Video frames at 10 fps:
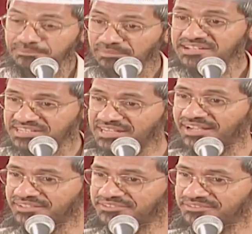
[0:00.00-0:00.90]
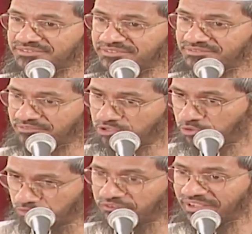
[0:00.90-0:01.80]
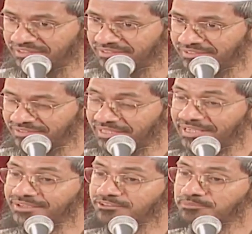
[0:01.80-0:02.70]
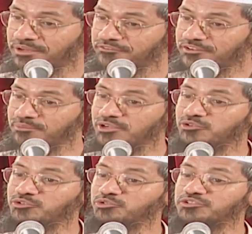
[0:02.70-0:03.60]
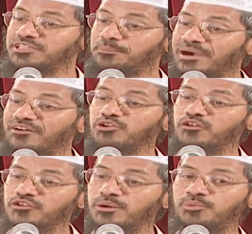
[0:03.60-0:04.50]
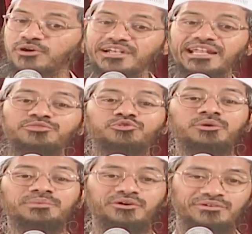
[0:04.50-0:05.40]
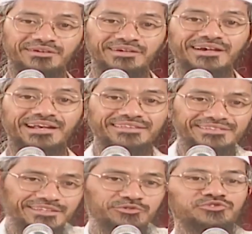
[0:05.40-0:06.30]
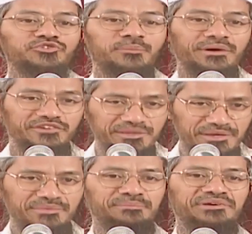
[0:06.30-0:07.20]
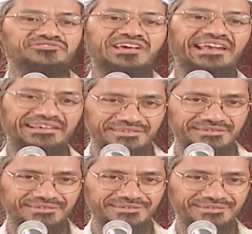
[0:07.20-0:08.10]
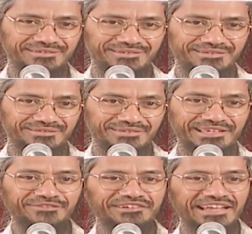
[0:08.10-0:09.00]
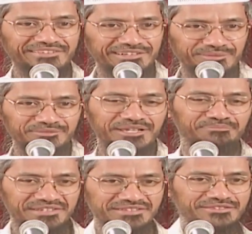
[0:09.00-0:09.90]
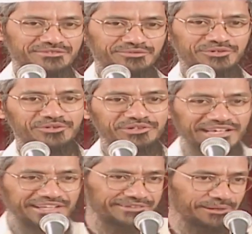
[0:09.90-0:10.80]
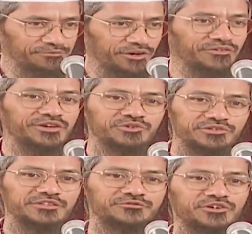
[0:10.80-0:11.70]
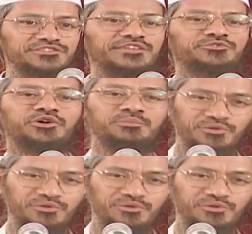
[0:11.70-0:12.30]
in martial arts, when you want to fight, it is preferable to use the power of your opponent and throw him down, rather than use your power. He may be a big giant. If he tries and comes and punches you, you take a step forward, use his force and throw him